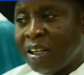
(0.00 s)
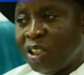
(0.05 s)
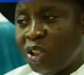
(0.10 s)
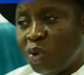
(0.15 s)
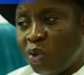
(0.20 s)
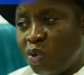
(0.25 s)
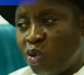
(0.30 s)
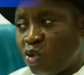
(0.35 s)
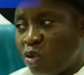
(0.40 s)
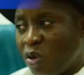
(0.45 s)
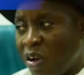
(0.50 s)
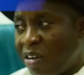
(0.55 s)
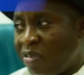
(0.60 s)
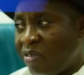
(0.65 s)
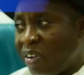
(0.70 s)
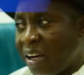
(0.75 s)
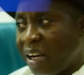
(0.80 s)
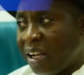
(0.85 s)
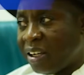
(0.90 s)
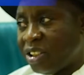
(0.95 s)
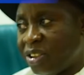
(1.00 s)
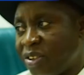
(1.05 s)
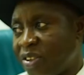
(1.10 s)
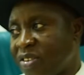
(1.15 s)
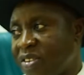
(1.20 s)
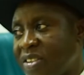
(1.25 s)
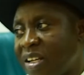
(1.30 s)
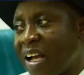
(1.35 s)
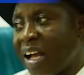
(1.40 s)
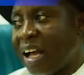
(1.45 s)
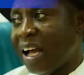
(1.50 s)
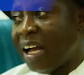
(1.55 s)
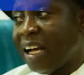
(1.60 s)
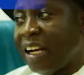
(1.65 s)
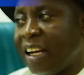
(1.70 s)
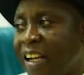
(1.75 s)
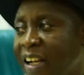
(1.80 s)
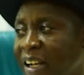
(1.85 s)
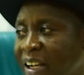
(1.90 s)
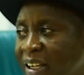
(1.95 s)
June 12 elections that
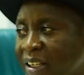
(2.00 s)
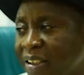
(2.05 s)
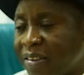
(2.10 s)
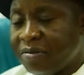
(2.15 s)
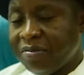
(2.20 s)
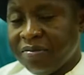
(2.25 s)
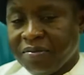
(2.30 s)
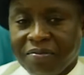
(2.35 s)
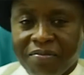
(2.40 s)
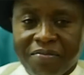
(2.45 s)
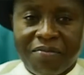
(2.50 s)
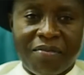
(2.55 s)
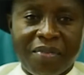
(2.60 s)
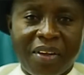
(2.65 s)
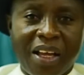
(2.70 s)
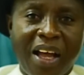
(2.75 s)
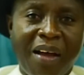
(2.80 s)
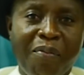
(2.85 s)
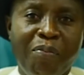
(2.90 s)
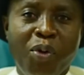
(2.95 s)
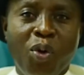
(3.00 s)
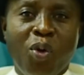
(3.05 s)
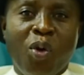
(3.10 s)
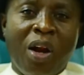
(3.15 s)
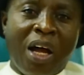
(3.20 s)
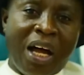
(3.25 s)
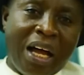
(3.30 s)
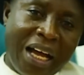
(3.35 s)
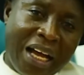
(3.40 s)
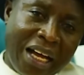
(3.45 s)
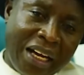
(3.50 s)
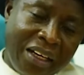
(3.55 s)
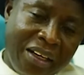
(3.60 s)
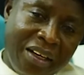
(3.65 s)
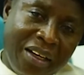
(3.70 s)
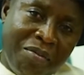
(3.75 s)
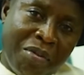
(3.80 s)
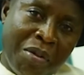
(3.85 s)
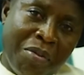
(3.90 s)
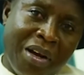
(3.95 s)
had Abiola and
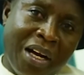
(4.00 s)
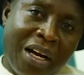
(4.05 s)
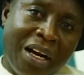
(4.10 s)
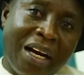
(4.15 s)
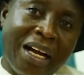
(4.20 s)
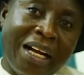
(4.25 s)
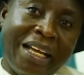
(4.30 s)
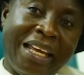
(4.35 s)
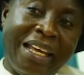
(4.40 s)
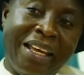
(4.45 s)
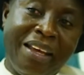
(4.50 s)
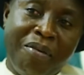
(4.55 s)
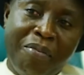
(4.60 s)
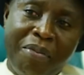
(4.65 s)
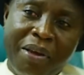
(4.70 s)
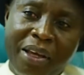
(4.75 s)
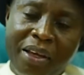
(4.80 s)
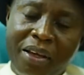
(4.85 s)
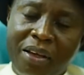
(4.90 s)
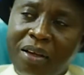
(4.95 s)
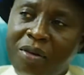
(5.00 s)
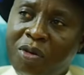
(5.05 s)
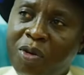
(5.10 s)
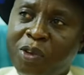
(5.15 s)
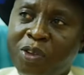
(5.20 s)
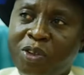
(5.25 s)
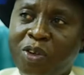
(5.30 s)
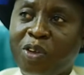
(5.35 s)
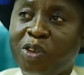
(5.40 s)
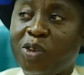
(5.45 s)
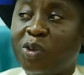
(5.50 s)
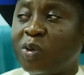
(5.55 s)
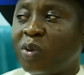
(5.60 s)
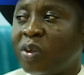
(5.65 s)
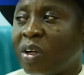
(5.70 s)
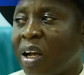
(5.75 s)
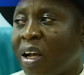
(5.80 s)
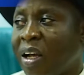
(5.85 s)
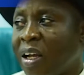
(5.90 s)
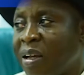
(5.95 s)
Babagana Kingibe was also
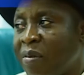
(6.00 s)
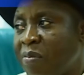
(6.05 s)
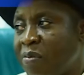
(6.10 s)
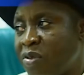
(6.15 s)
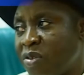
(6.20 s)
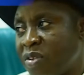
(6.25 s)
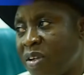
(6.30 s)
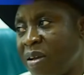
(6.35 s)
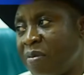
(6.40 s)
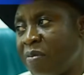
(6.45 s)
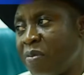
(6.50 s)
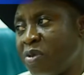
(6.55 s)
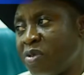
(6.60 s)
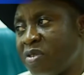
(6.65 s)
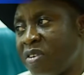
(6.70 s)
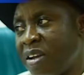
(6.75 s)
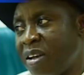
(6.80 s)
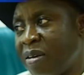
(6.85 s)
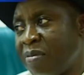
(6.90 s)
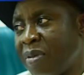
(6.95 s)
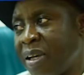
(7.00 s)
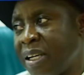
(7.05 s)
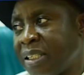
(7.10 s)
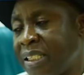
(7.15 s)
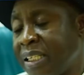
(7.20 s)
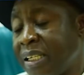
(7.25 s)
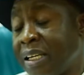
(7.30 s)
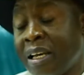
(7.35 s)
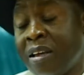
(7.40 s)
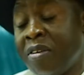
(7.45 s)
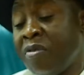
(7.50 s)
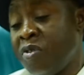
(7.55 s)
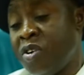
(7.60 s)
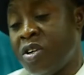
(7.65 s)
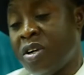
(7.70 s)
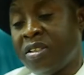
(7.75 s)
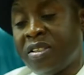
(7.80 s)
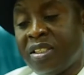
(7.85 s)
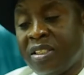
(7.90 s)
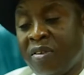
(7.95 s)
a Muslim. I think
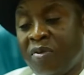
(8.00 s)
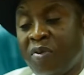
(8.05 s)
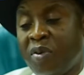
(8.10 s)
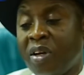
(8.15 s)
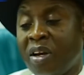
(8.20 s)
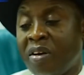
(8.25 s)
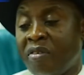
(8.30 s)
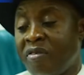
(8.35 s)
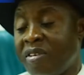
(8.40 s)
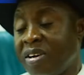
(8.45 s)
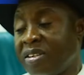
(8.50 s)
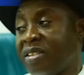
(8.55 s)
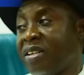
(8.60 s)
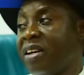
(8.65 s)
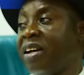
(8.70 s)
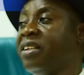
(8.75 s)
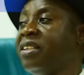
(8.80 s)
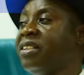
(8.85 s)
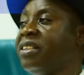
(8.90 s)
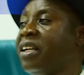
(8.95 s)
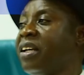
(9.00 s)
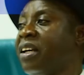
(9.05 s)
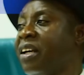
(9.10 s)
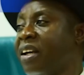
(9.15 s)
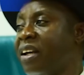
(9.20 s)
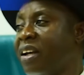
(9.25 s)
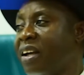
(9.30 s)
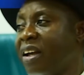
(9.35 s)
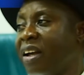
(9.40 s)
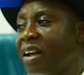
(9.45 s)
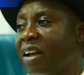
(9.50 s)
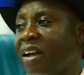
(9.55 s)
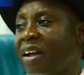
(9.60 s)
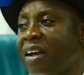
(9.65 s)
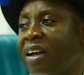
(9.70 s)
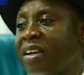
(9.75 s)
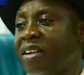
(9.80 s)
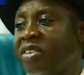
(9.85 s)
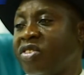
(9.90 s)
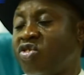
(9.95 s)
just even in recent
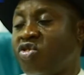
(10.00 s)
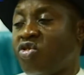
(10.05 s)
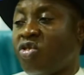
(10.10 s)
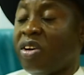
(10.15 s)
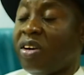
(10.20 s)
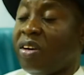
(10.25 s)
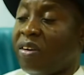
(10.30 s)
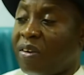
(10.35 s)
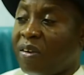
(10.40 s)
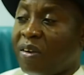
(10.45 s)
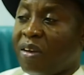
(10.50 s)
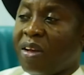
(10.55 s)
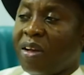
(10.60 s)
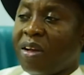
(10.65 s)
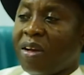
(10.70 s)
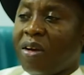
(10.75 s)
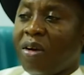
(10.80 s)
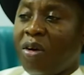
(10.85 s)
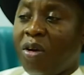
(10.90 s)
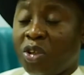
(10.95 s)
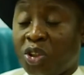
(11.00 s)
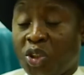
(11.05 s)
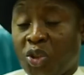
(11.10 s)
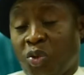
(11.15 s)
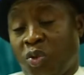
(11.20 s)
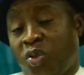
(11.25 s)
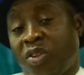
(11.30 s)
history, Osun